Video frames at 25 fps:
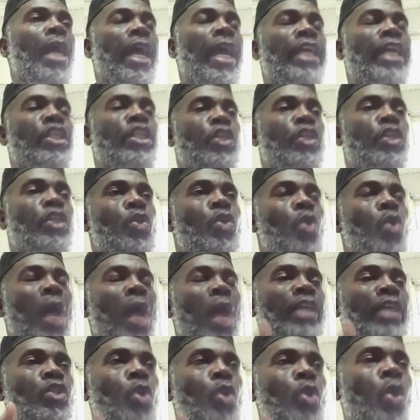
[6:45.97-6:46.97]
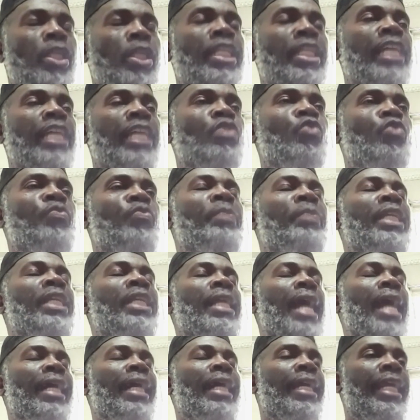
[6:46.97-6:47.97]
and you are told that you've
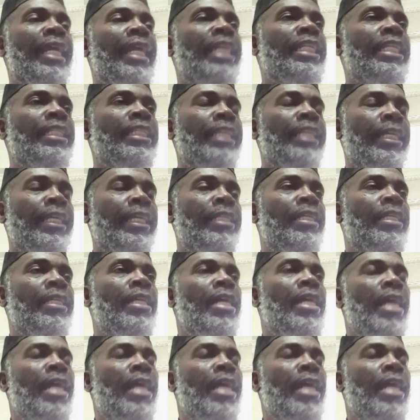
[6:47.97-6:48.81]
been accredited,